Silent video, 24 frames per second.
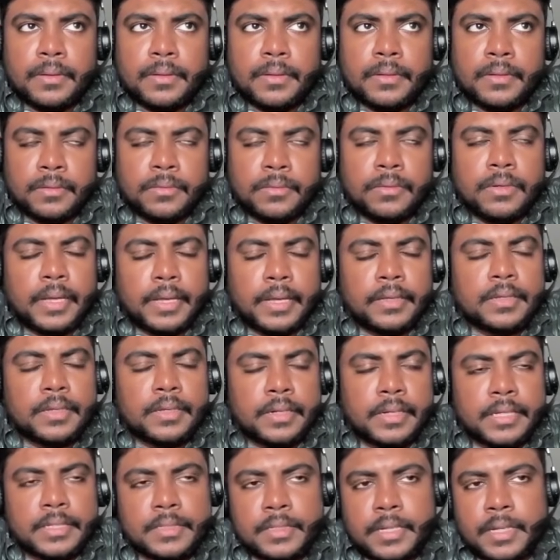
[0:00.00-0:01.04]
a tool like
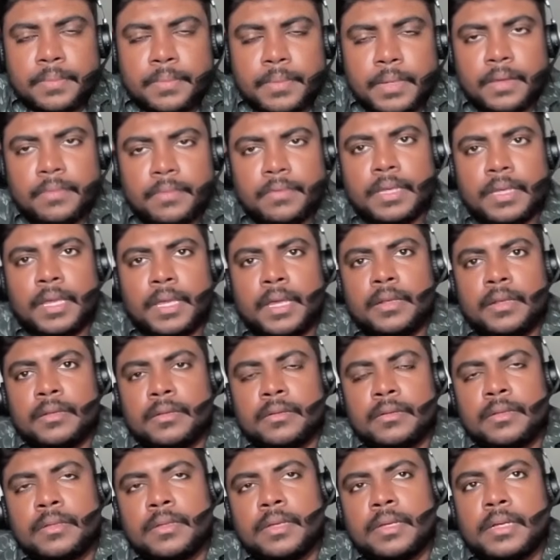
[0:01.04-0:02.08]
context API, we
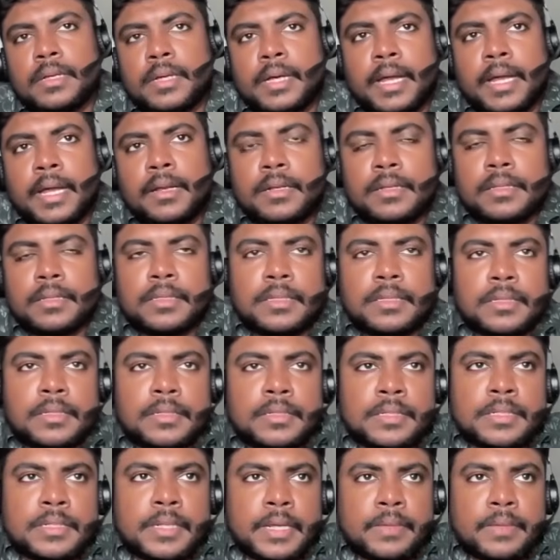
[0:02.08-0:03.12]
can handle
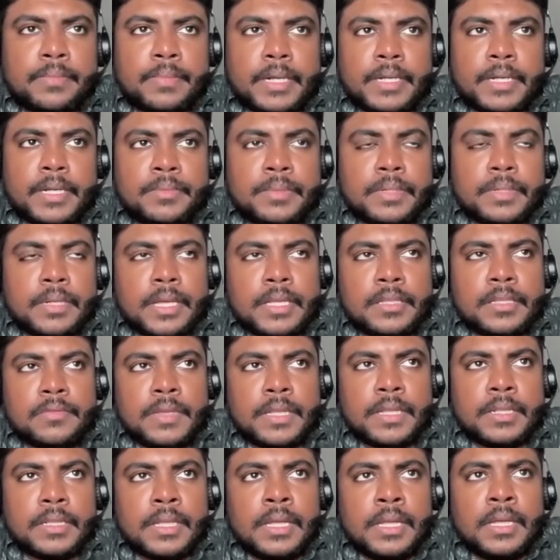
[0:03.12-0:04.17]
the state management as
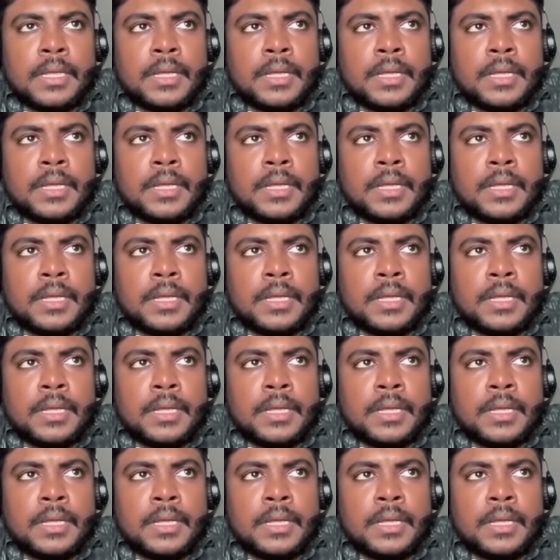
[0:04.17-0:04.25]
well.